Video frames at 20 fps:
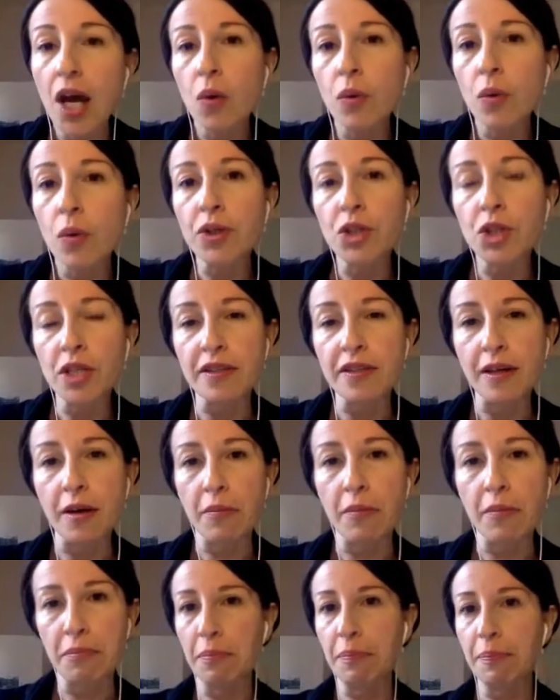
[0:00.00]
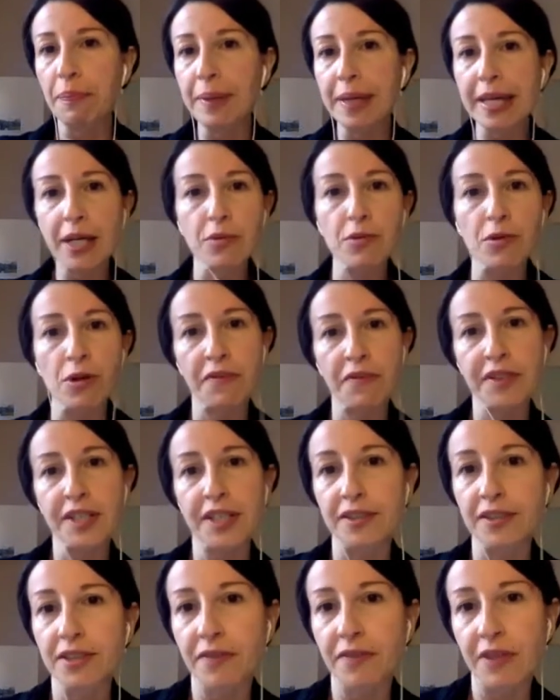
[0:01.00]
which is a big work
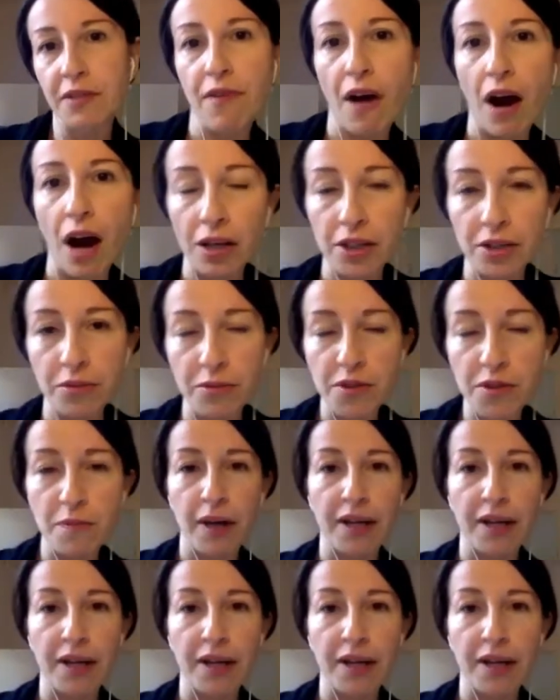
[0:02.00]
in 3 volumes,